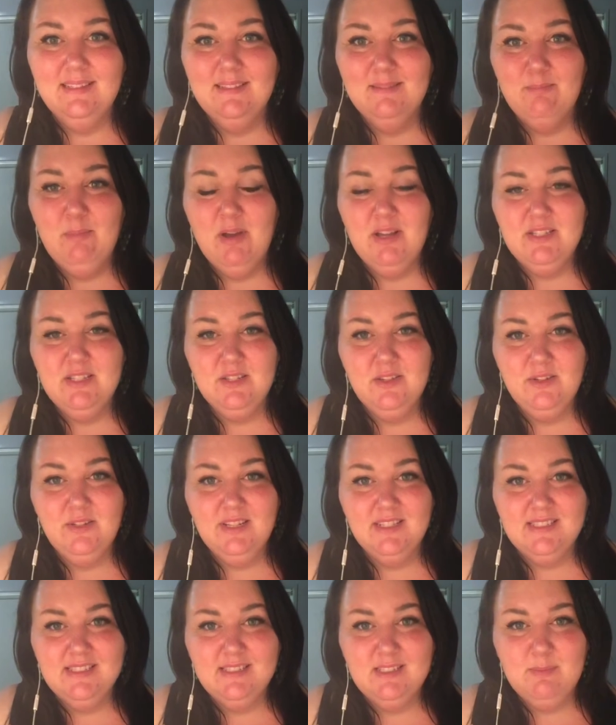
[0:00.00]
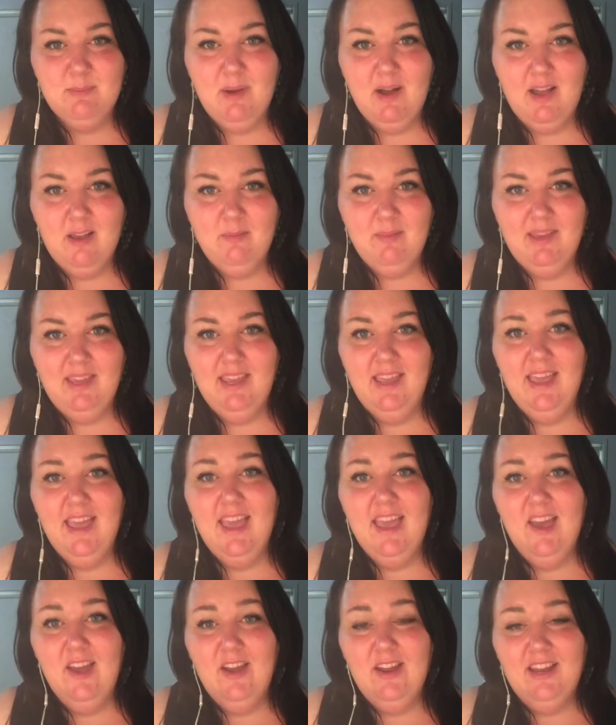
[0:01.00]
person who does inspire me.
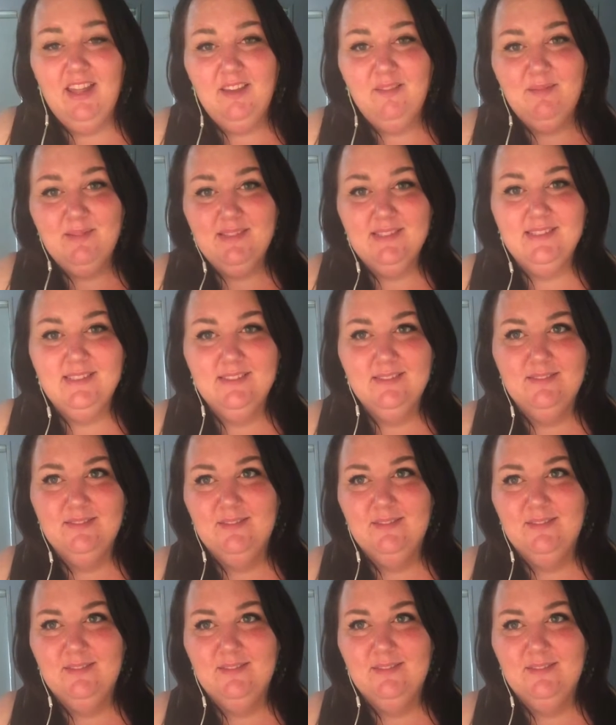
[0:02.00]
Her name is,